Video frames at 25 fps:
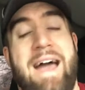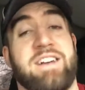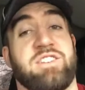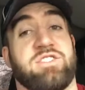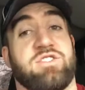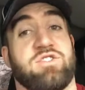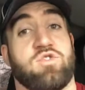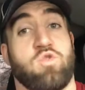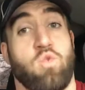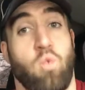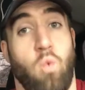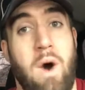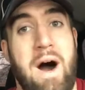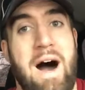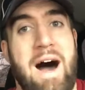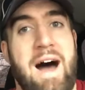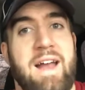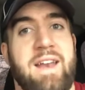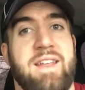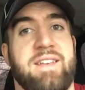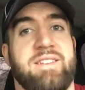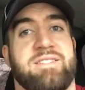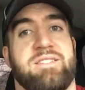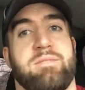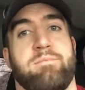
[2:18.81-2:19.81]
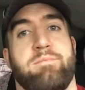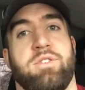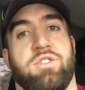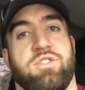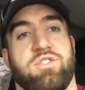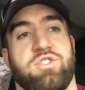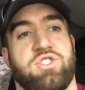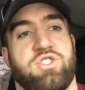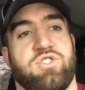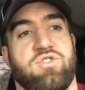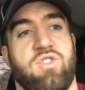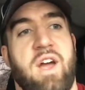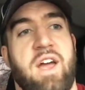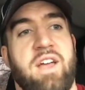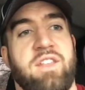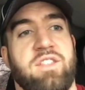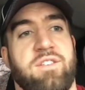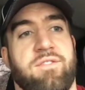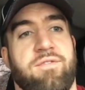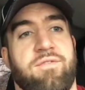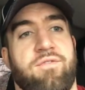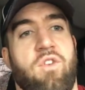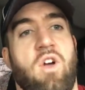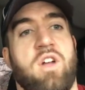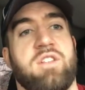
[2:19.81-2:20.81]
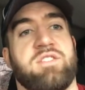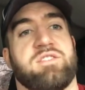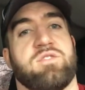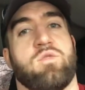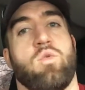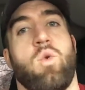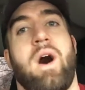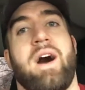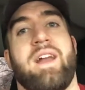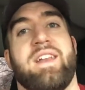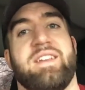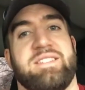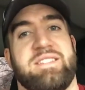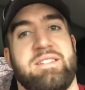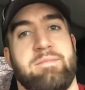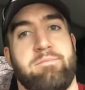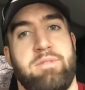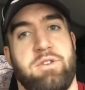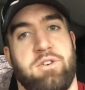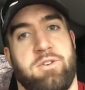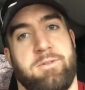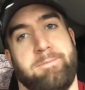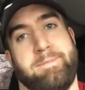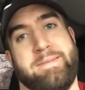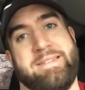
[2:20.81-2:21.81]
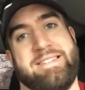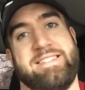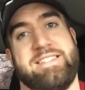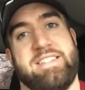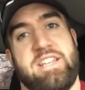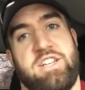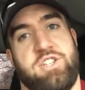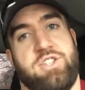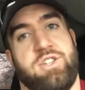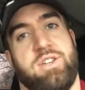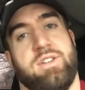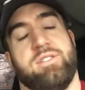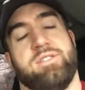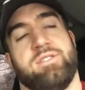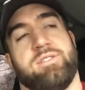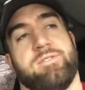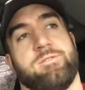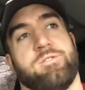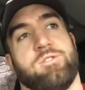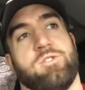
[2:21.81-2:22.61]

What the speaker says: squat is to build strength, the front squat is to build positions.